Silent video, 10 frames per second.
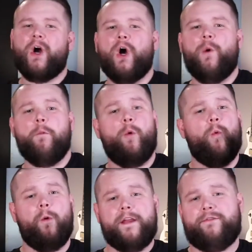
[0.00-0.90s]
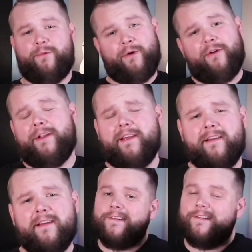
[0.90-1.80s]
home way too early.
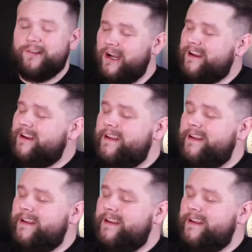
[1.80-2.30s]
Look,